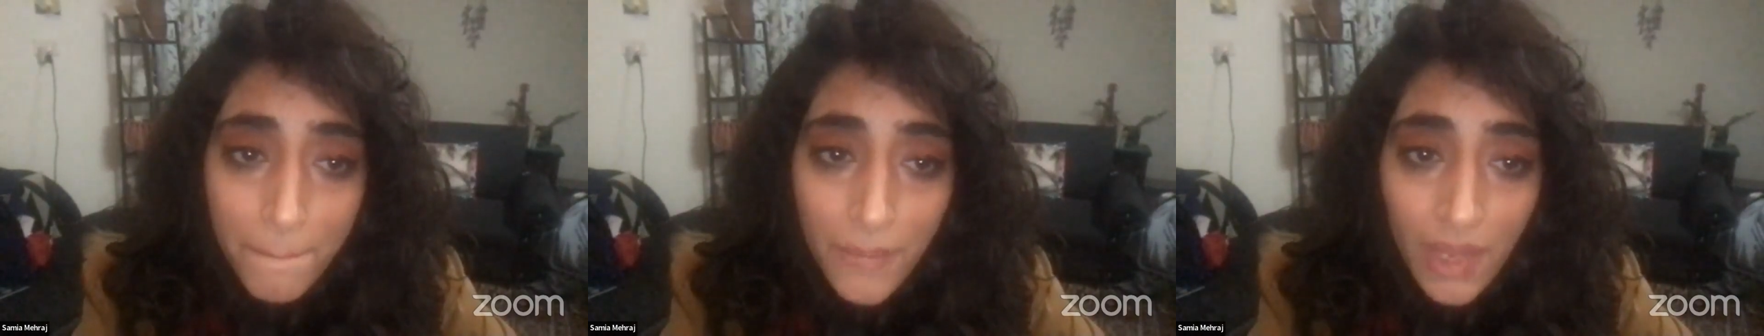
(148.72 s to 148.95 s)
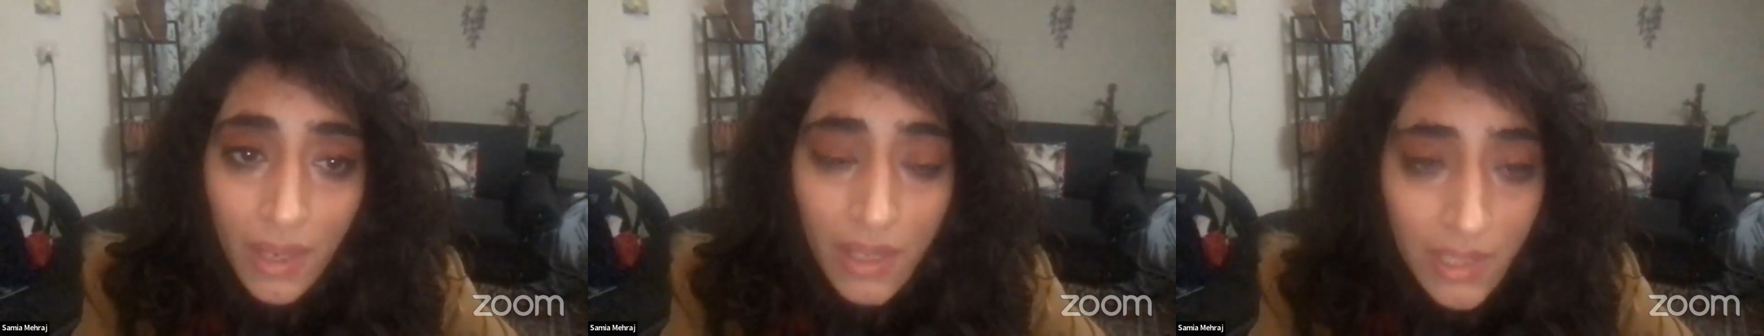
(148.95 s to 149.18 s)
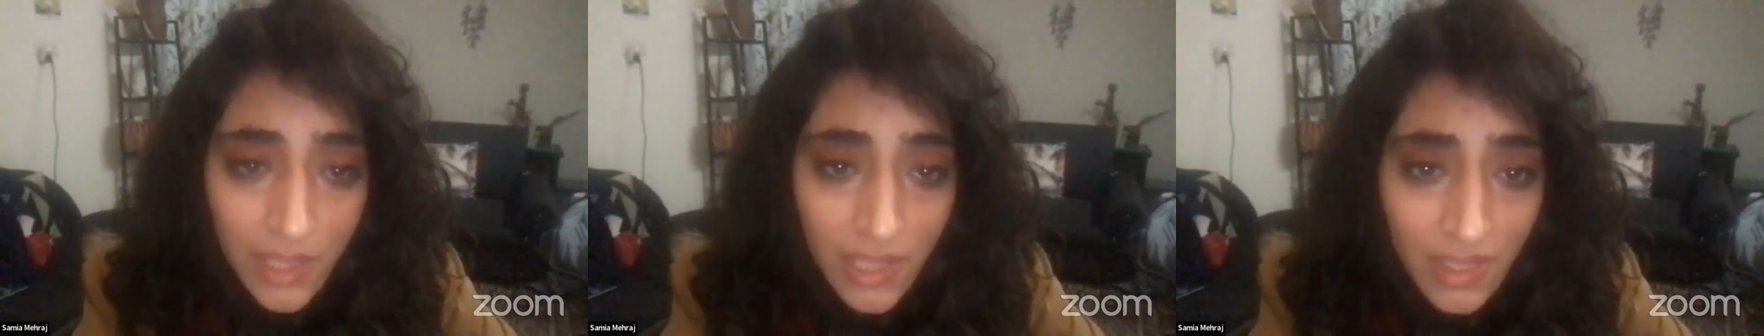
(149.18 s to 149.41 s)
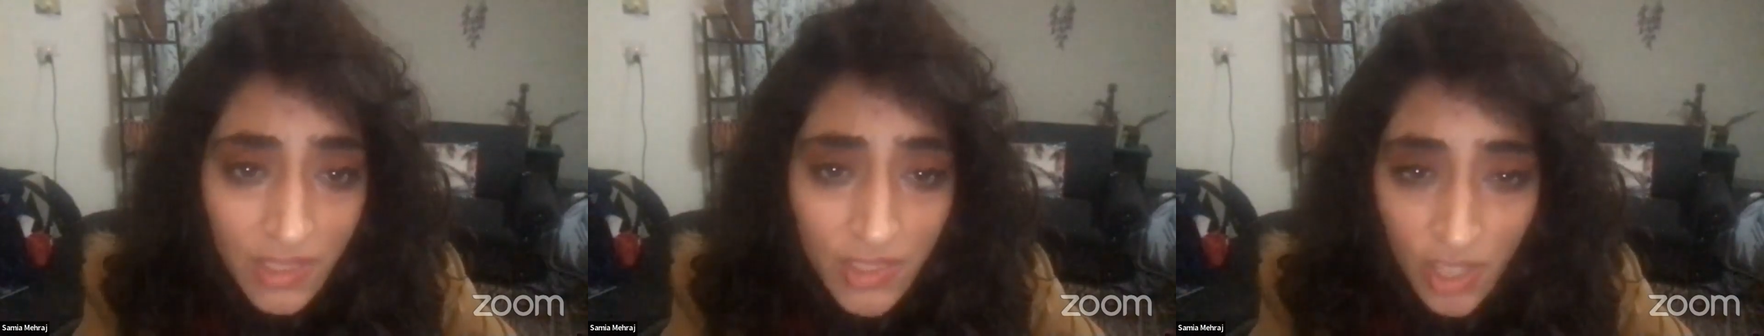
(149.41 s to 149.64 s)
Her
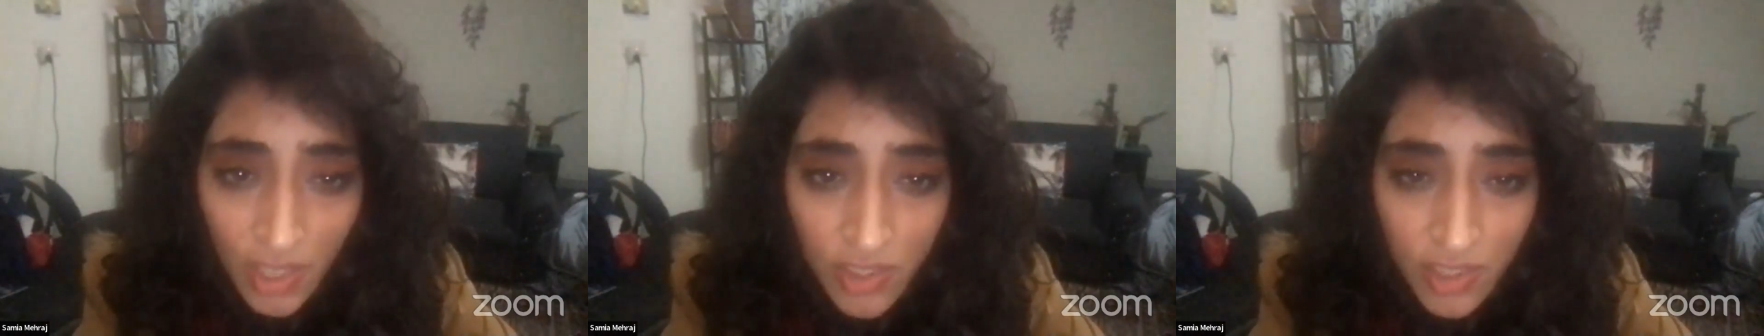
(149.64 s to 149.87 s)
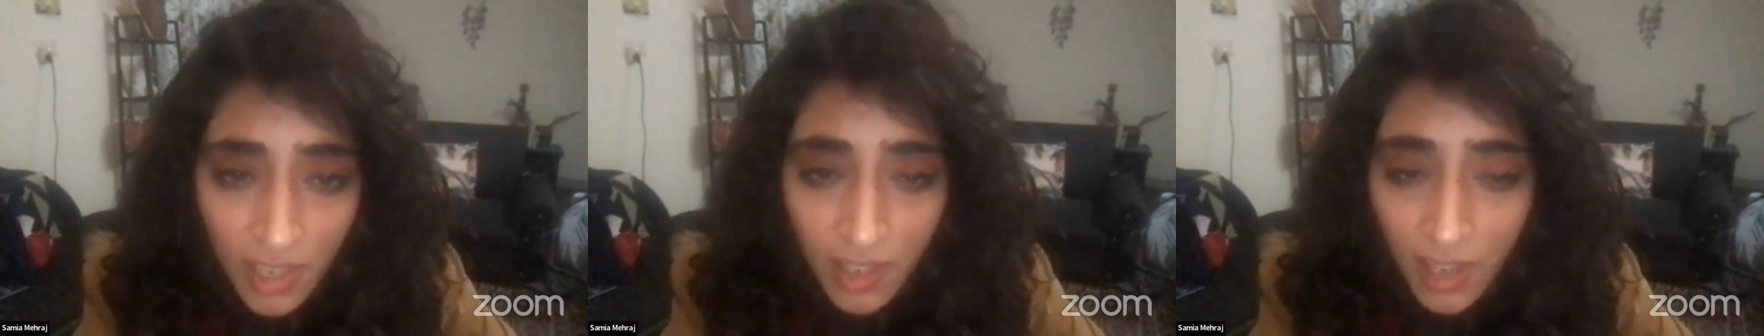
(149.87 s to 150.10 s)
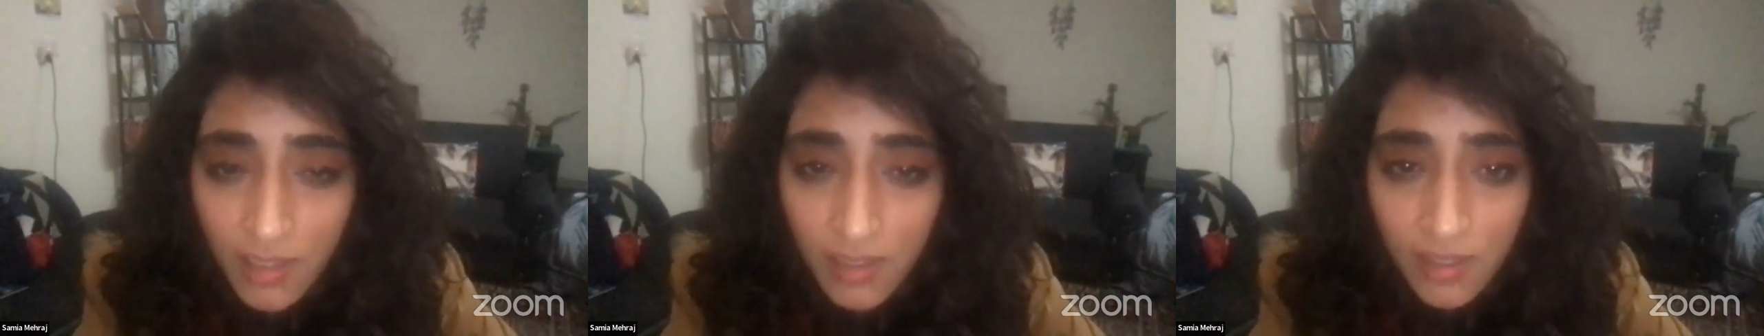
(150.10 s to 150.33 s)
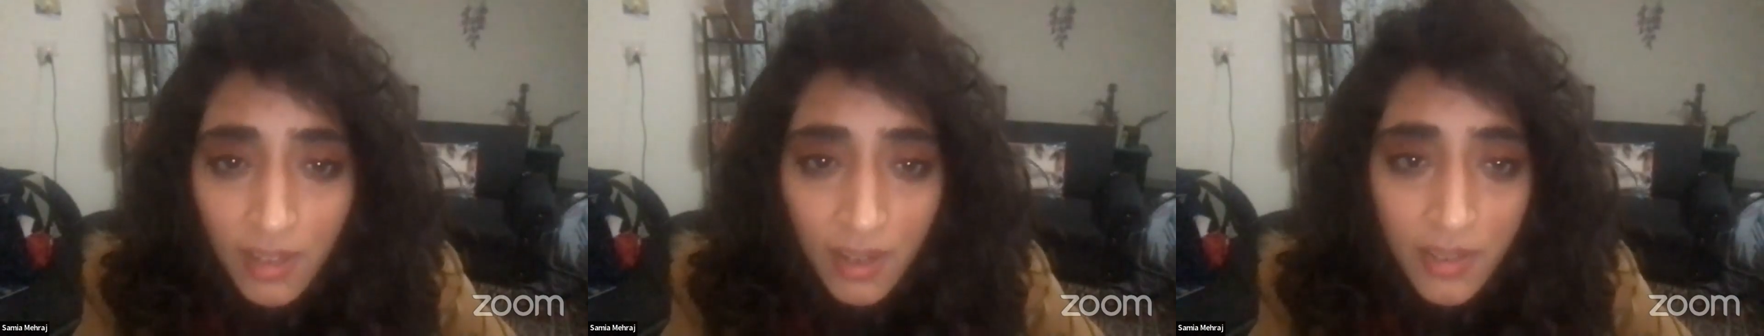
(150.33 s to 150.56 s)
teeth changed their
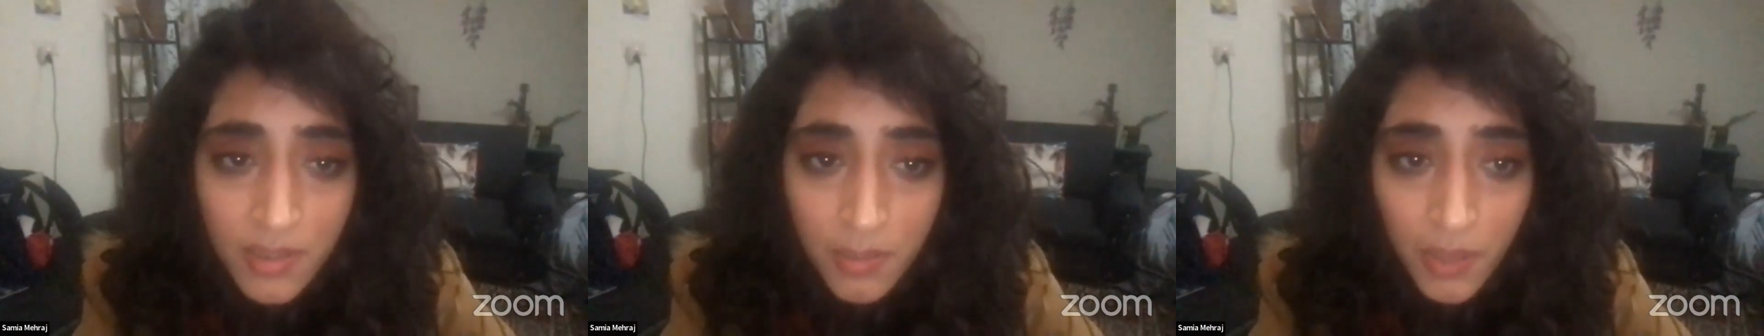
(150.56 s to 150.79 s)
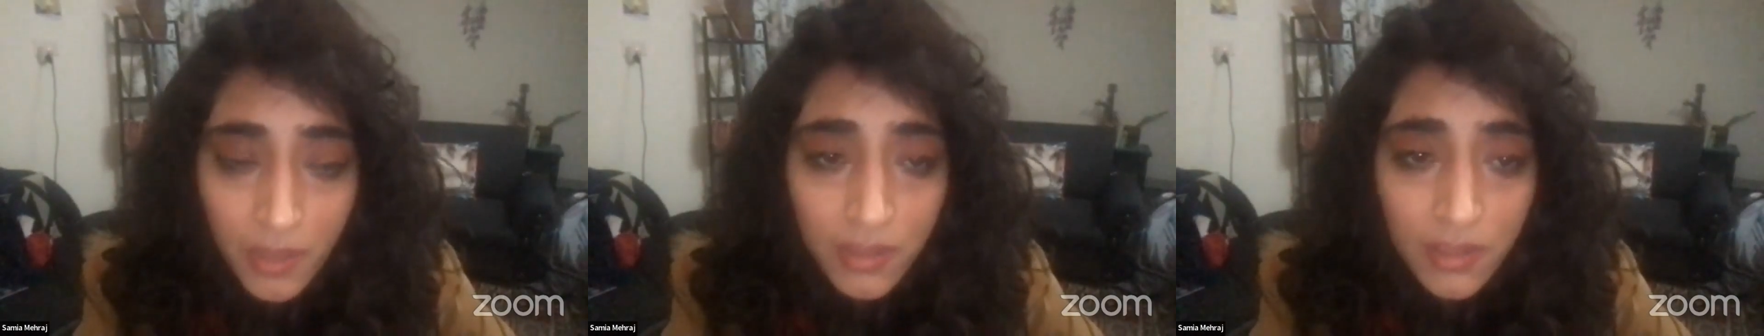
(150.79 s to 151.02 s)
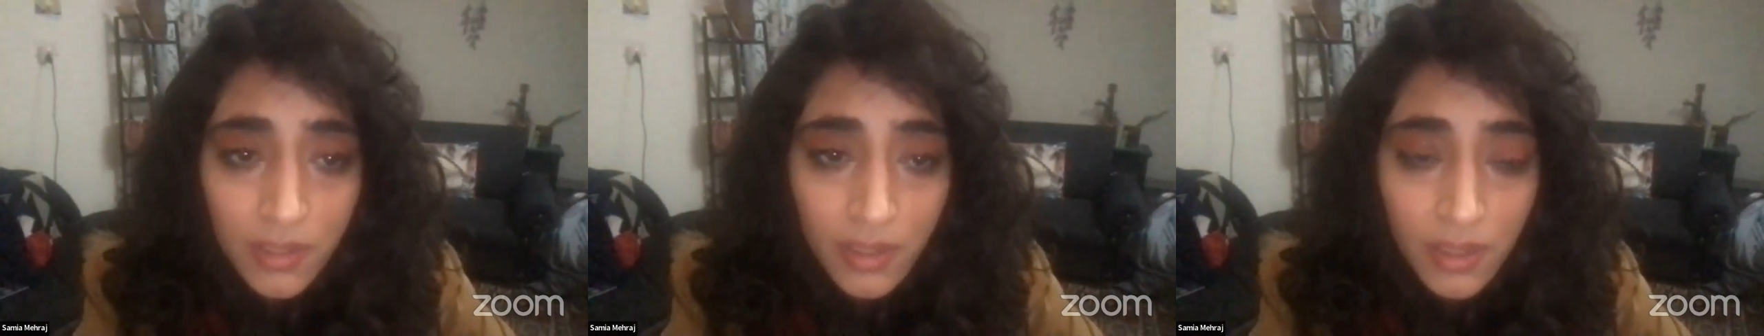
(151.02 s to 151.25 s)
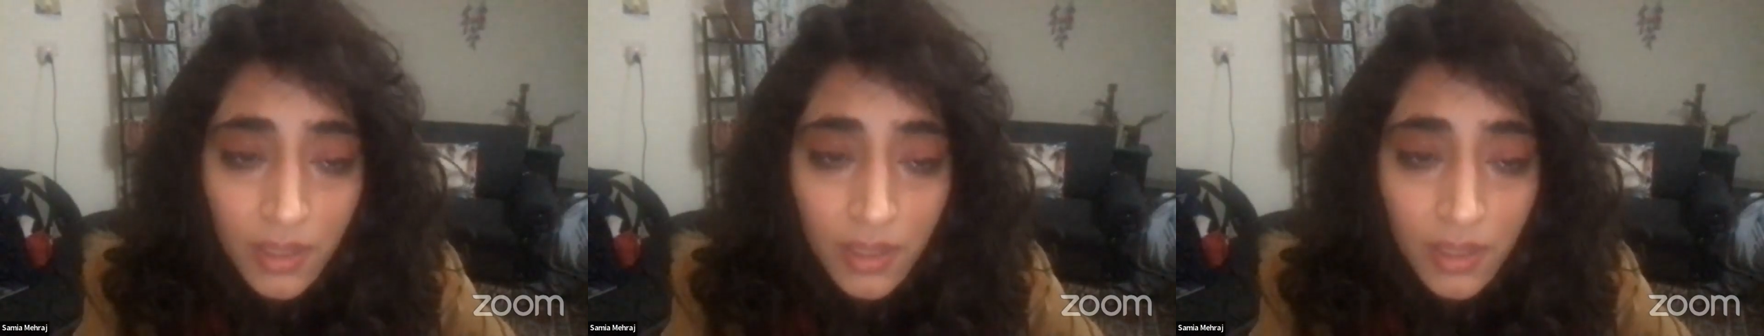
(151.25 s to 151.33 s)
color last month.